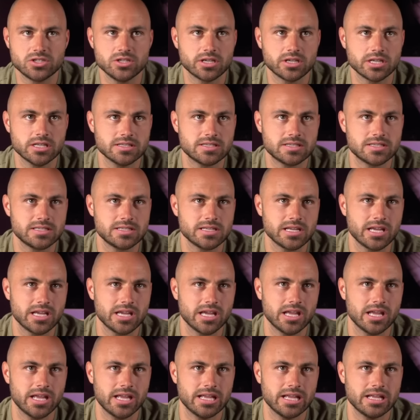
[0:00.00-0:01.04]
you can
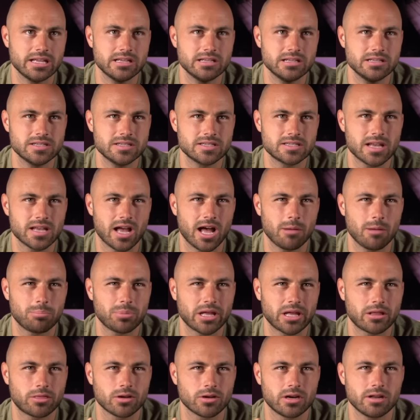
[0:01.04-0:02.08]
see, is up
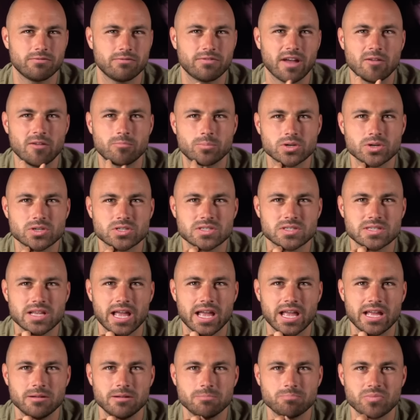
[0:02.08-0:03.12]
like
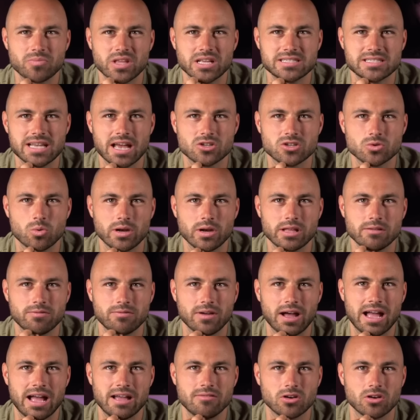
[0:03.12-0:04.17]
35%. It's at
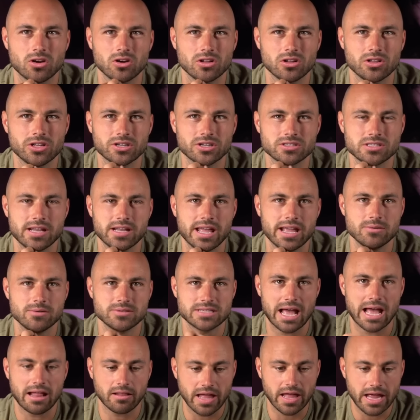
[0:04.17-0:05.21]
25. Earlier today, it was
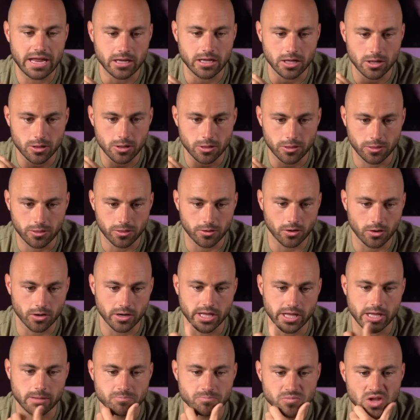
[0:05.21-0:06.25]
at like
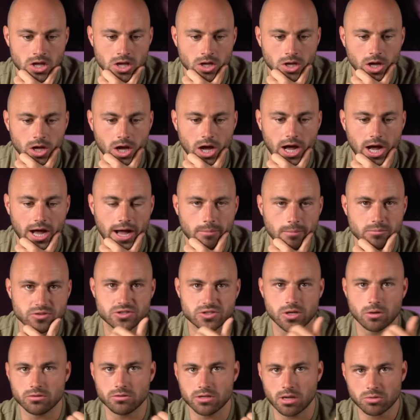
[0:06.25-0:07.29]
30.
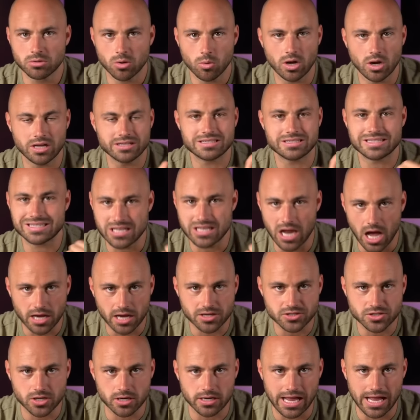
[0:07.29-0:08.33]
So number one,
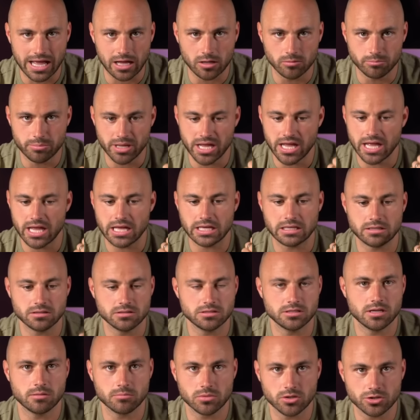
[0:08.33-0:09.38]
stocks are down big.
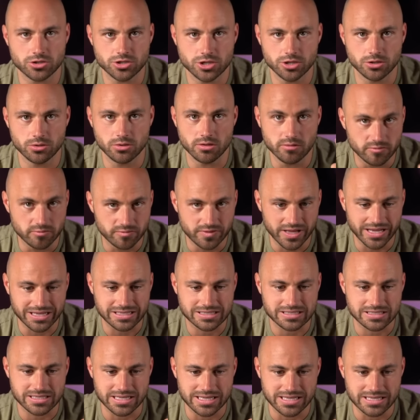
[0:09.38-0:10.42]
Number two, the
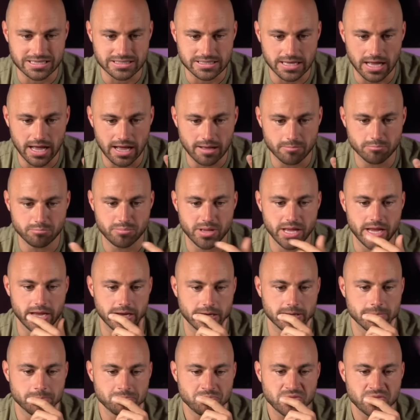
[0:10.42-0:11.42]
VIX is up big.